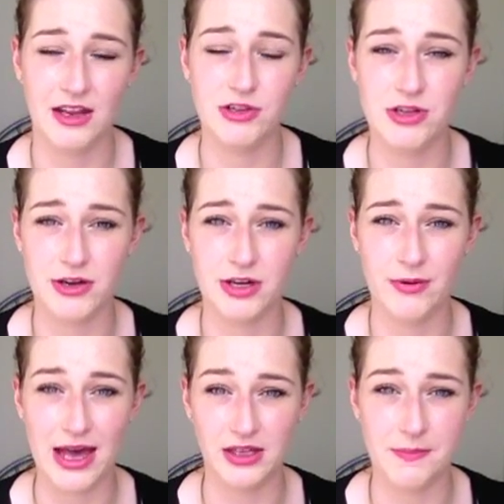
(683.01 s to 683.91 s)
If you don't know
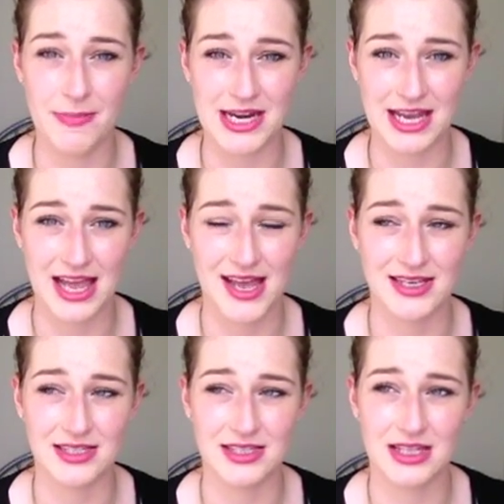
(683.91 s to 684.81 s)
who Alan Bennett is,